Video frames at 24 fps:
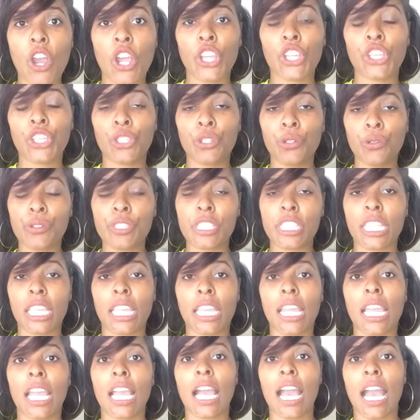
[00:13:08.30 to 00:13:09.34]
are
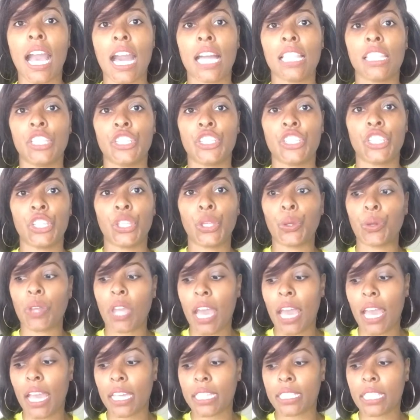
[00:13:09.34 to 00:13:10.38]
using collagen, you
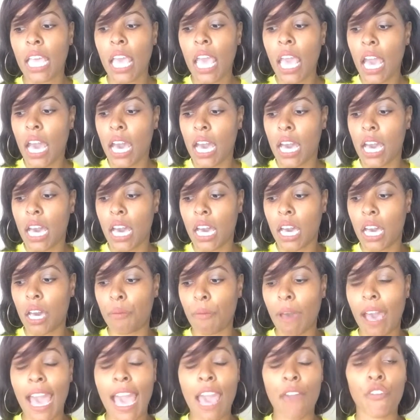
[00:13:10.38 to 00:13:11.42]
guys.
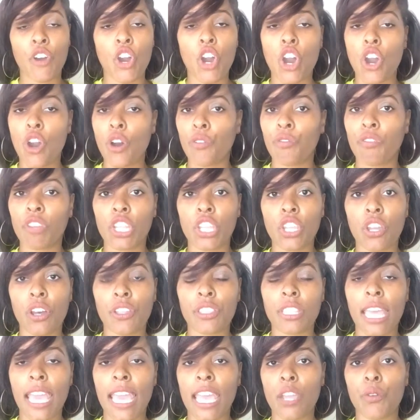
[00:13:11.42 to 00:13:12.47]
I have a whole video
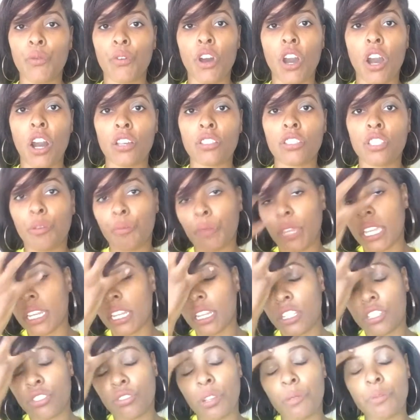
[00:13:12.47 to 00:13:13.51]
on that. It will also be in
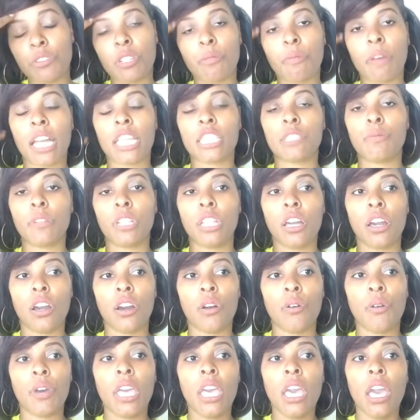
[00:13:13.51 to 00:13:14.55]
the description box
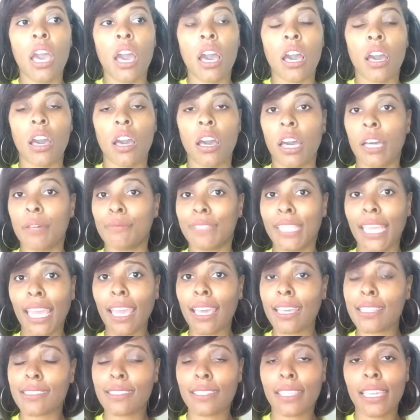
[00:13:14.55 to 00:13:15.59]
below.
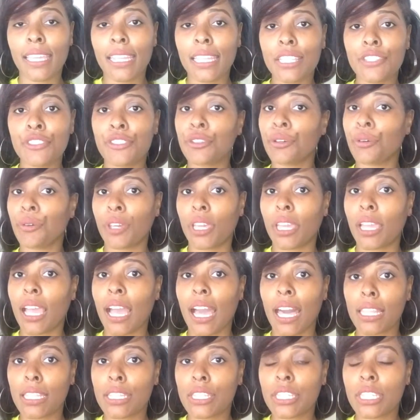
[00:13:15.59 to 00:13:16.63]
Yes, get into it.
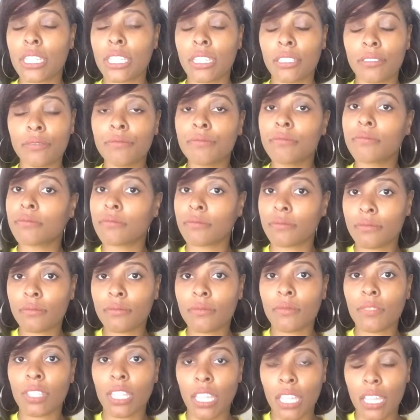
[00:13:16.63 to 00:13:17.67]
Collagen
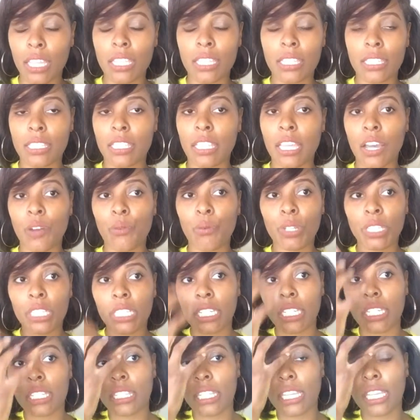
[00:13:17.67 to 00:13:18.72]
is a
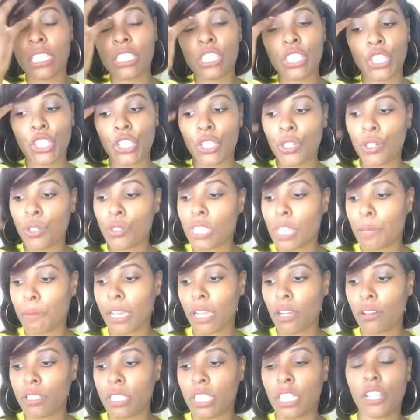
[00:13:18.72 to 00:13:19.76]
really good thing to use. I'm
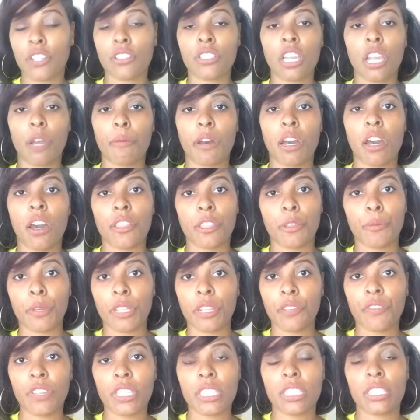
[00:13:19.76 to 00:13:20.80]
not gonna sit here and talk about all the
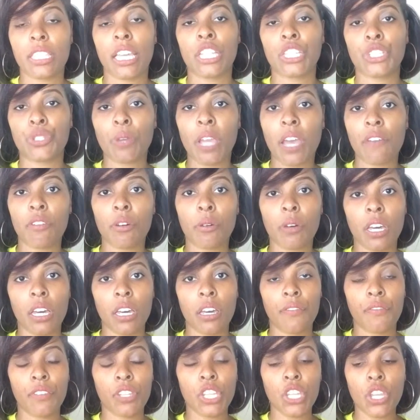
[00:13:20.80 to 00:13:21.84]
benefits, because I do have
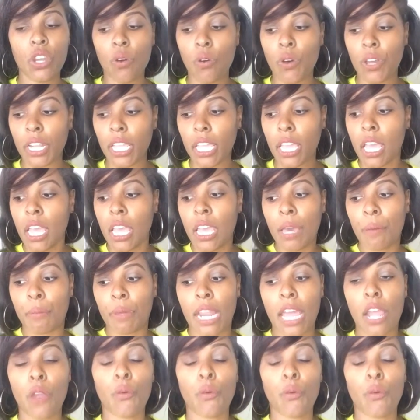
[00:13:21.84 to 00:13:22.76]
a video on it, but